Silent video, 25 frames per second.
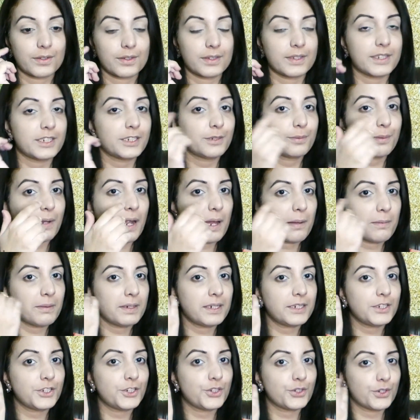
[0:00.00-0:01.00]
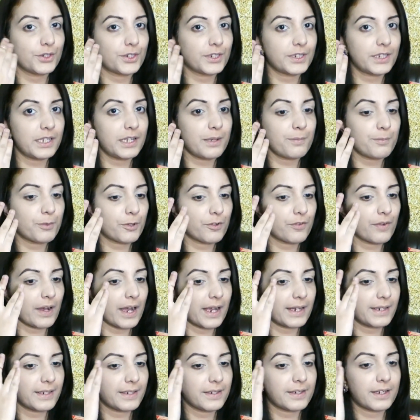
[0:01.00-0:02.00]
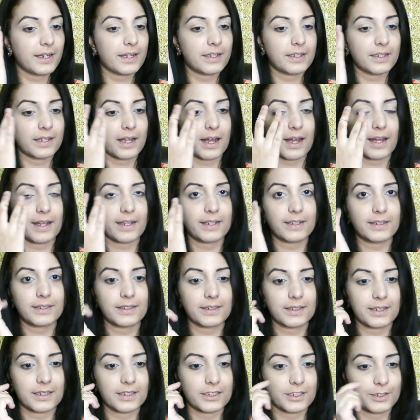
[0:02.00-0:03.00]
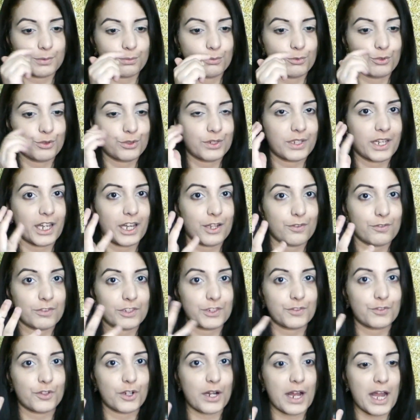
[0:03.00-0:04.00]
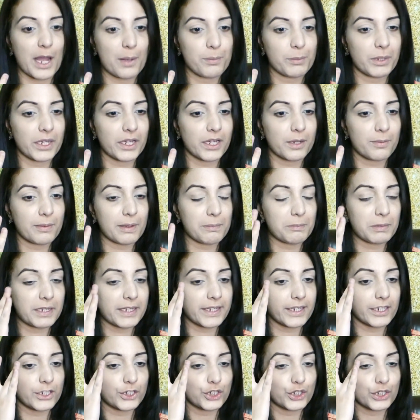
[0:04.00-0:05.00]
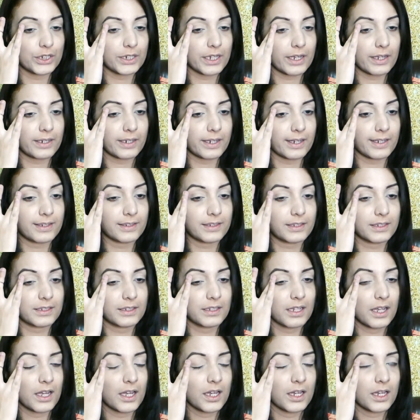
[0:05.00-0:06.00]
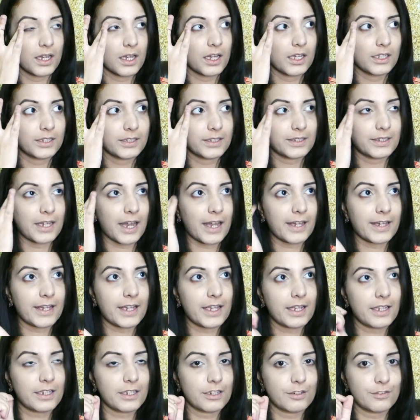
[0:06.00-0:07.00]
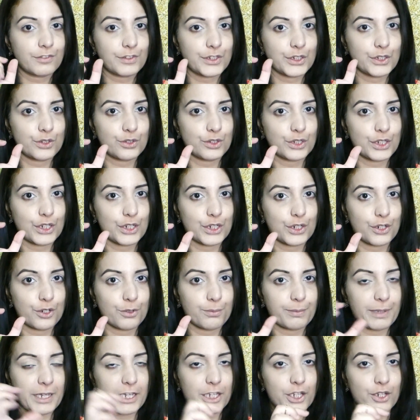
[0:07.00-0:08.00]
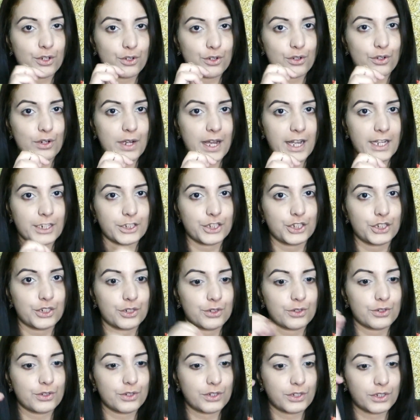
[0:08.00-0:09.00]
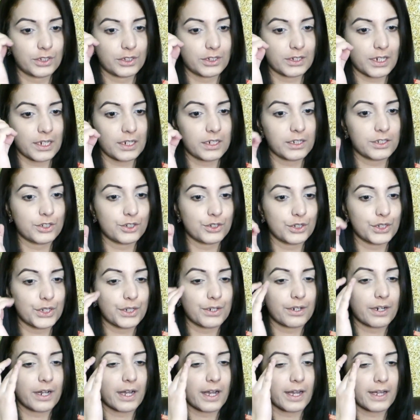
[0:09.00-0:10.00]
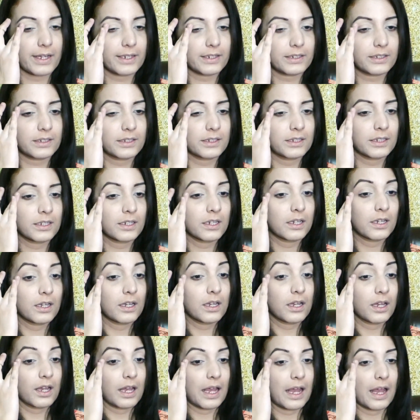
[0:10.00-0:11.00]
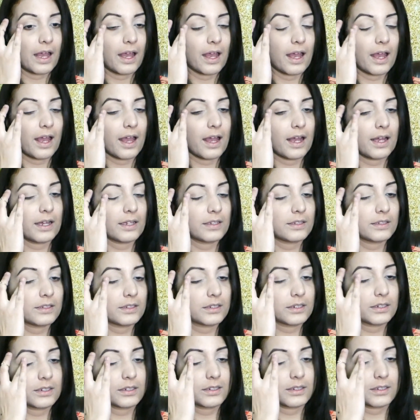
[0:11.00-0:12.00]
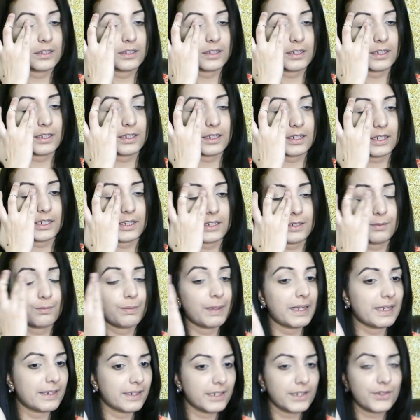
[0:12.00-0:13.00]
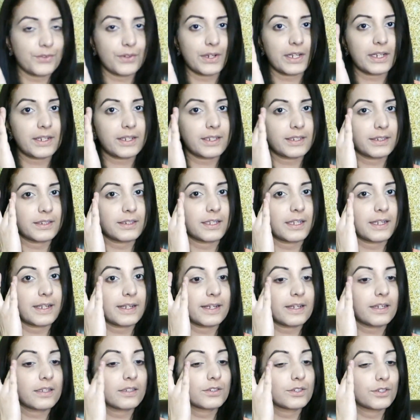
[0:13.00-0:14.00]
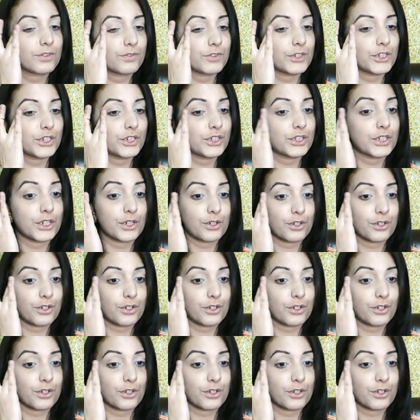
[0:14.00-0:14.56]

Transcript: This primer has surely provided a nice and smooth canvas for eye makeup application, and it's tacky enough to make your eyeshadow stick to your eyes, and it blended really easily, which is a